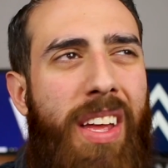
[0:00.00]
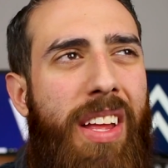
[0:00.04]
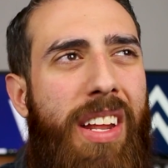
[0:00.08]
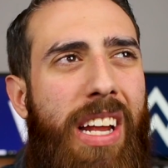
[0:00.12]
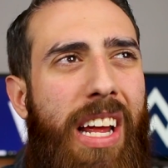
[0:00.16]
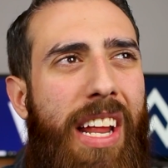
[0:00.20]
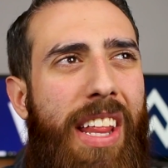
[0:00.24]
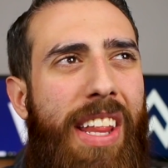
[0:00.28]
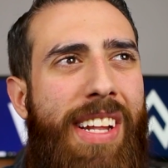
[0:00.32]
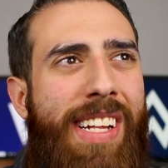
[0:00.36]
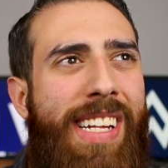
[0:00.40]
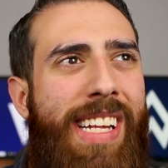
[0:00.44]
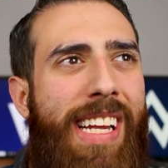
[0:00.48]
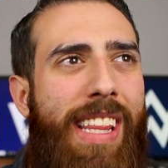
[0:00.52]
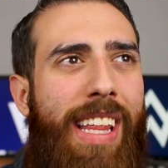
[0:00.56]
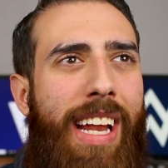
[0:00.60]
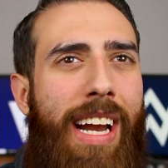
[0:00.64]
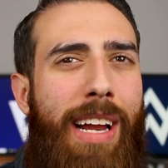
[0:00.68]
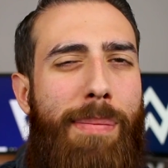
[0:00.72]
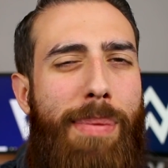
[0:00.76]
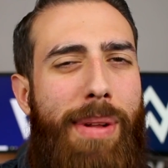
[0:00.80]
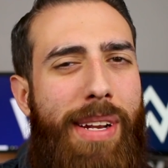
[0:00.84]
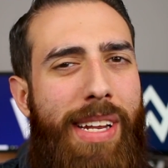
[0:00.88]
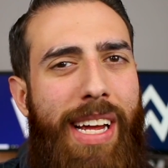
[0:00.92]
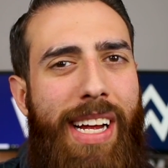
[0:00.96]
Now that I say that,
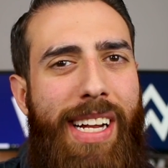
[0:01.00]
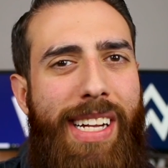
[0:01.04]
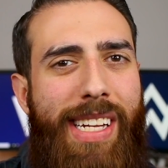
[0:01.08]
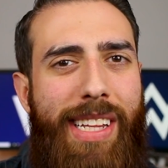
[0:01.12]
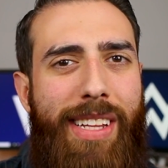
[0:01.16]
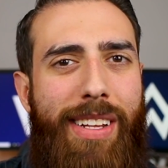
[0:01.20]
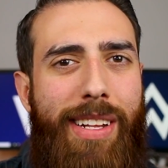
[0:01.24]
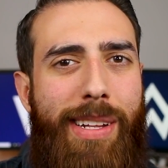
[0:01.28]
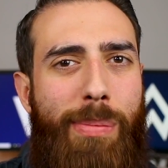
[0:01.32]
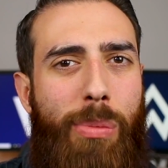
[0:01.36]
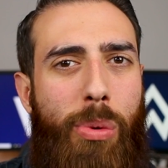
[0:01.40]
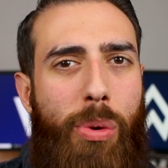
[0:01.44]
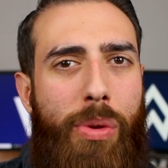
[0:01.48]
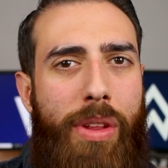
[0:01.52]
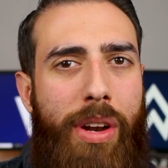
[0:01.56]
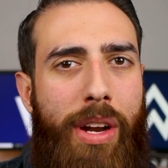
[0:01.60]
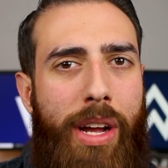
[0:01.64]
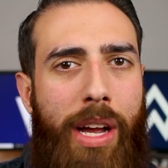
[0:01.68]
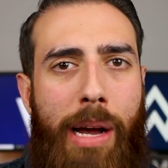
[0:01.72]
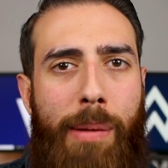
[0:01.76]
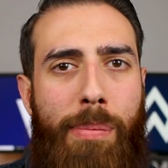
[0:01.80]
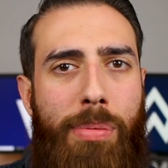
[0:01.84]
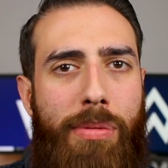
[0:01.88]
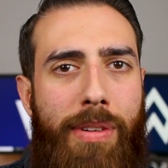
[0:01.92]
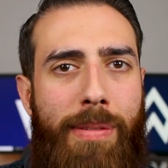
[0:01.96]
I've been testing this more than a
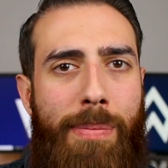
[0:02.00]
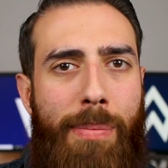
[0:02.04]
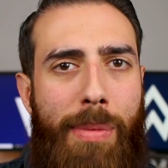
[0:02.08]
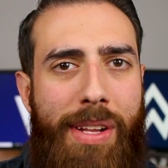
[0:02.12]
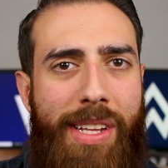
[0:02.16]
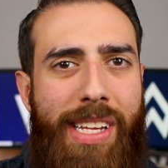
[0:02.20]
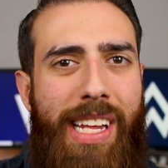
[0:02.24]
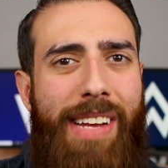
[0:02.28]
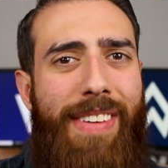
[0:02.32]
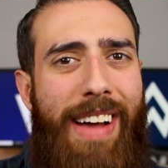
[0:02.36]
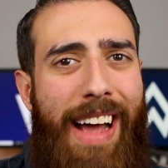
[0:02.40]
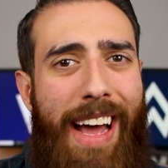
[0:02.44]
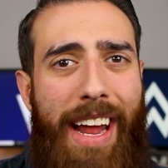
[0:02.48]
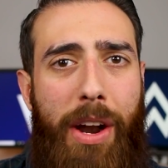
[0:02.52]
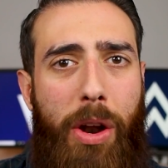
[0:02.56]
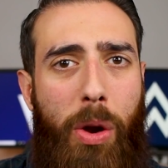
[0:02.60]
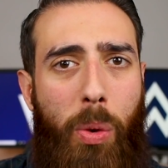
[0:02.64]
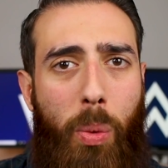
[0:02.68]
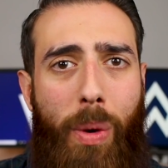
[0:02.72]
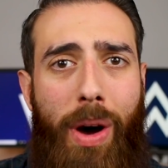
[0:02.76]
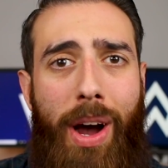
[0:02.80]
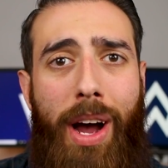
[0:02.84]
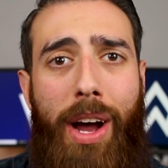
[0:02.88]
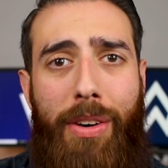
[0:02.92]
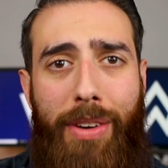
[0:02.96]
couple of months. I've had it a
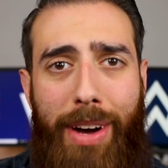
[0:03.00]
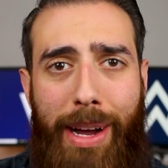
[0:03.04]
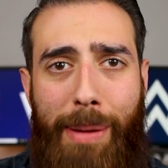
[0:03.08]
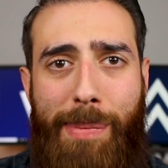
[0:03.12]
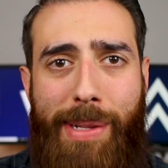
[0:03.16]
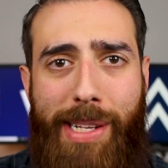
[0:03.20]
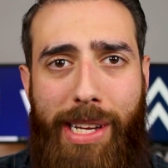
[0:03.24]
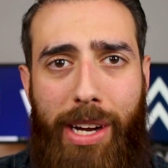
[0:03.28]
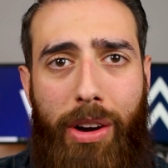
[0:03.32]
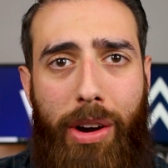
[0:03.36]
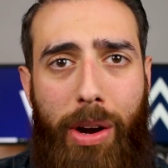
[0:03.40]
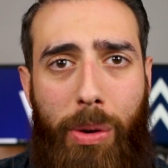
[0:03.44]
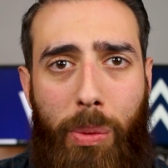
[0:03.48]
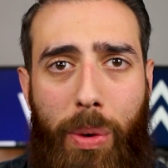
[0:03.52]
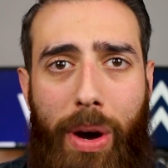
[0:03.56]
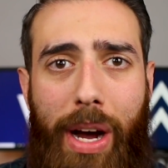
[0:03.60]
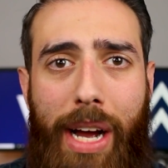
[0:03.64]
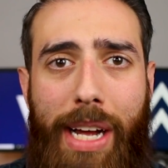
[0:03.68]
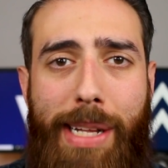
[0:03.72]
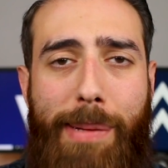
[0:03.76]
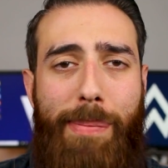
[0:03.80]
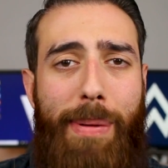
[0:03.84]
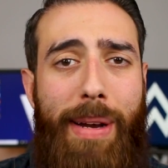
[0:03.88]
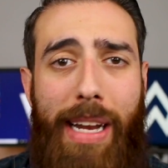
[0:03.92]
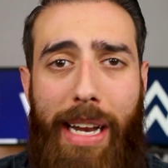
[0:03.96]
while. I'm sorry,
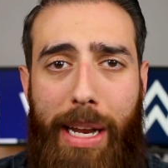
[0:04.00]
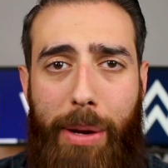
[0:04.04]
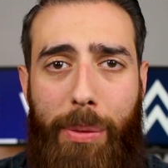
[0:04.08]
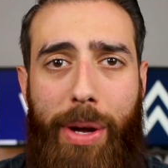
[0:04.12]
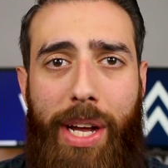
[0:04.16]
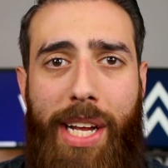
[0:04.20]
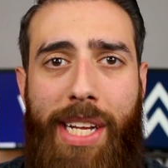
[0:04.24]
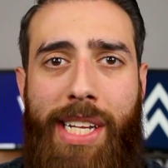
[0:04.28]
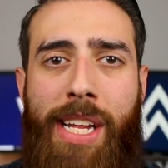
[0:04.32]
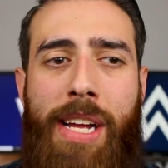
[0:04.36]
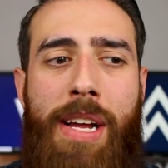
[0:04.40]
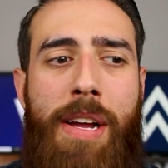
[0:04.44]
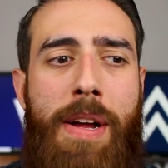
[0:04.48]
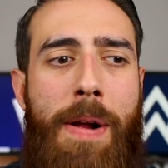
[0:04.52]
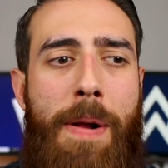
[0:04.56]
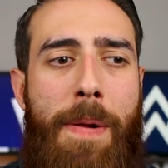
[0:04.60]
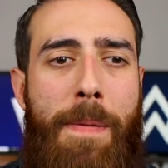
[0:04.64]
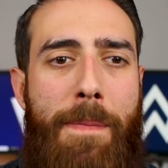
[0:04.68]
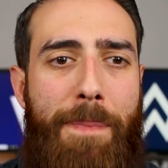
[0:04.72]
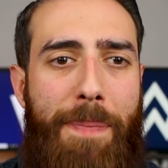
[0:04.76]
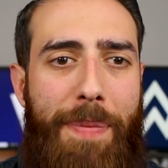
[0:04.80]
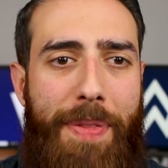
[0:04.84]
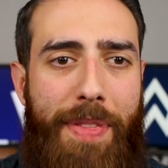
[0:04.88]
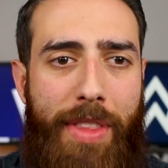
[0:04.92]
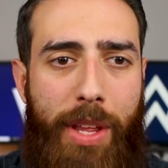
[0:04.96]
Wyze. But anyways,
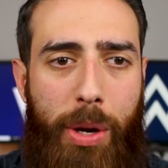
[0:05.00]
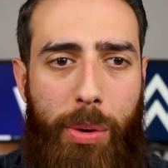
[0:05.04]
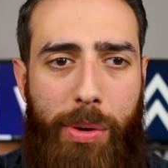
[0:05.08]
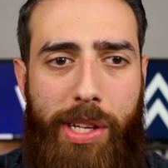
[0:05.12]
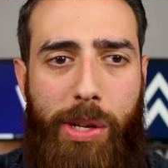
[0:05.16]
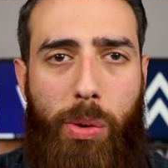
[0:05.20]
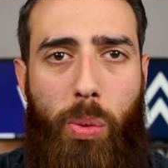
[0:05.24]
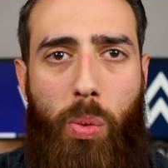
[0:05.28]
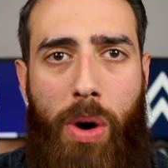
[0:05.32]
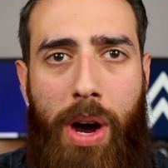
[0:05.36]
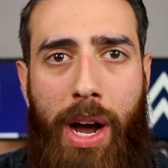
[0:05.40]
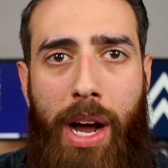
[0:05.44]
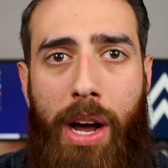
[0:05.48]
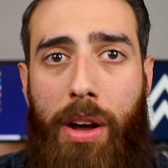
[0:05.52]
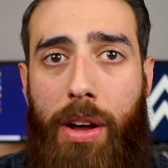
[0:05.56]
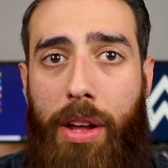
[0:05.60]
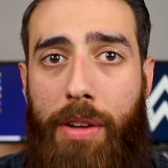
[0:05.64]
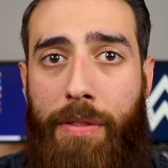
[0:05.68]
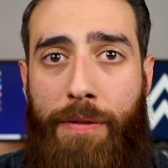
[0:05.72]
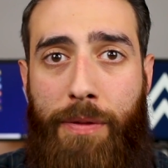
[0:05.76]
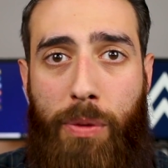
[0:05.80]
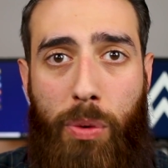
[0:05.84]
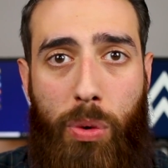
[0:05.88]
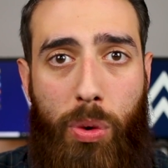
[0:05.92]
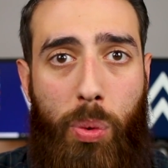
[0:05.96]
there was a while,
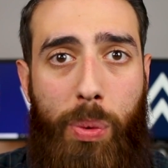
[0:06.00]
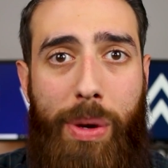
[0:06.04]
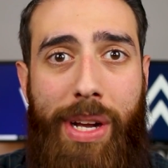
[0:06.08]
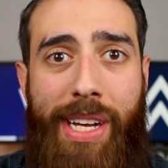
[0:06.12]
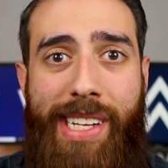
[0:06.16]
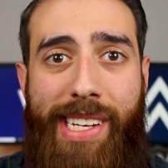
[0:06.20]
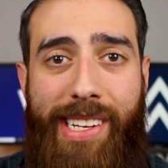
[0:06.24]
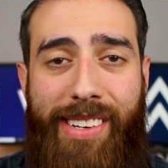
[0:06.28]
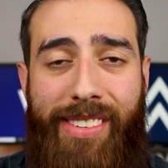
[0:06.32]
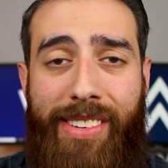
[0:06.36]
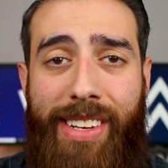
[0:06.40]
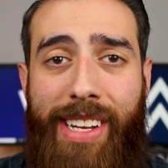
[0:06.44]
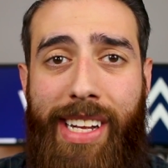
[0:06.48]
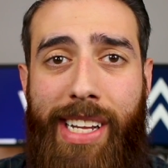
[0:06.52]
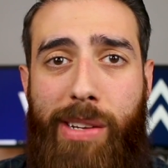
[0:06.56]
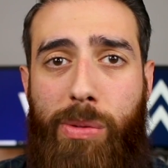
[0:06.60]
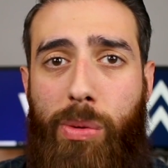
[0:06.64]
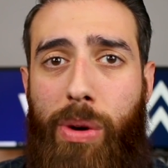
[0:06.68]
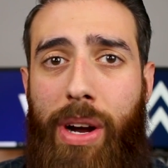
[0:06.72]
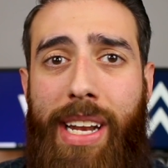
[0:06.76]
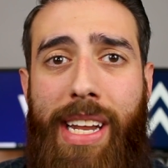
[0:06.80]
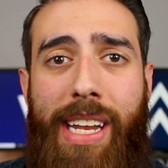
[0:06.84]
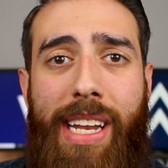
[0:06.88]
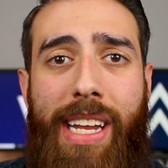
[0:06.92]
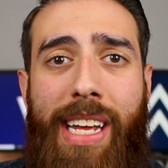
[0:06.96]
4 weeks at least,
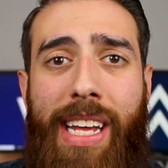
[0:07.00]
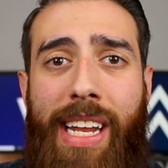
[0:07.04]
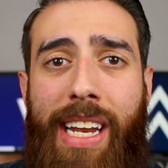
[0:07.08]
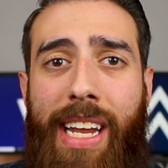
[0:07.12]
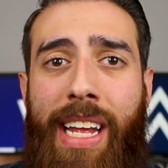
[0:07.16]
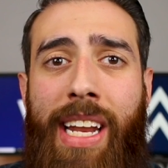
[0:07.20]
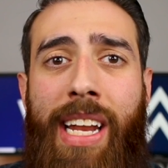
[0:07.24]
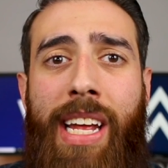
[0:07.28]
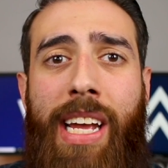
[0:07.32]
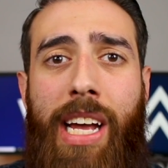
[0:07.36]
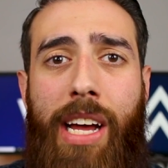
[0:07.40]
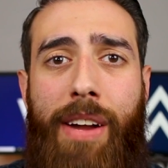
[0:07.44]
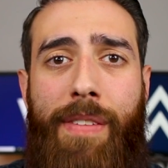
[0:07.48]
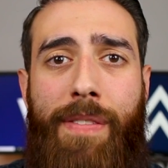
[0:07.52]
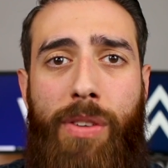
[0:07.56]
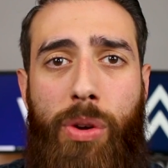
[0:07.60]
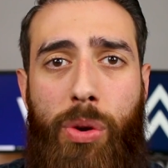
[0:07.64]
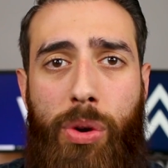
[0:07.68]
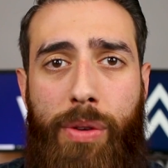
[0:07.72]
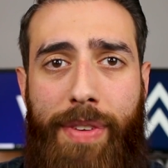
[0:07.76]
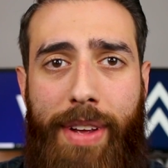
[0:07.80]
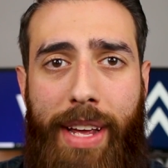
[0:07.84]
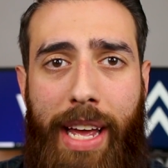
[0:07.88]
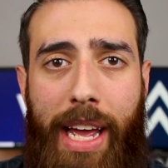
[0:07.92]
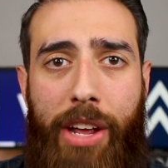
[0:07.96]
where I didn't get any kind of
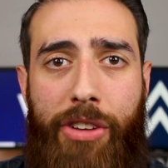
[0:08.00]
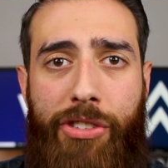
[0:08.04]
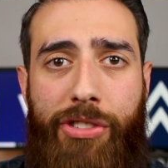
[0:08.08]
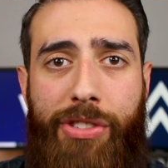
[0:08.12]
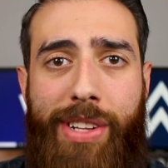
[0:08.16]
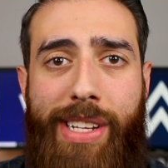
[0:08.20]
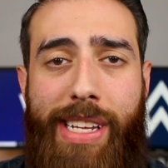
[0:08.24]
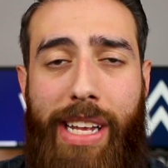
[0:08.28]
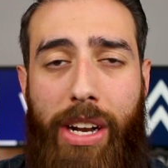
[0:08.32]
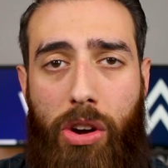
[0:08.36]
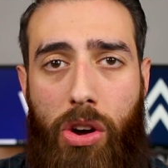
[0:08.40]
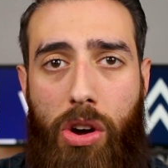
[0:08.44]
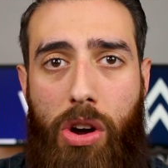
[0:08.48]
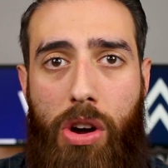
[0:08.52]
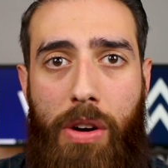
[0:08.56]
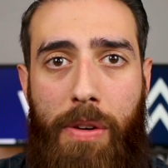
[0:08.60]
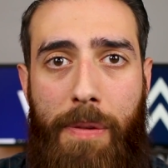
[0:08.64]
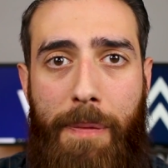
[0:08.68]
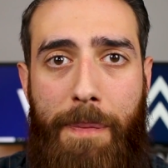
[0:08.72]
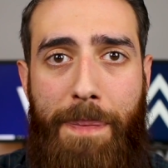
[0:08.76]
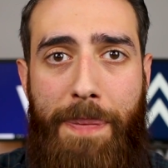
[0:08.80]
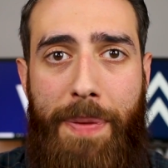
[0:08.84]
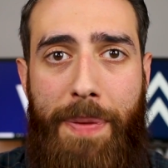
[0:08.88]
notifications at all.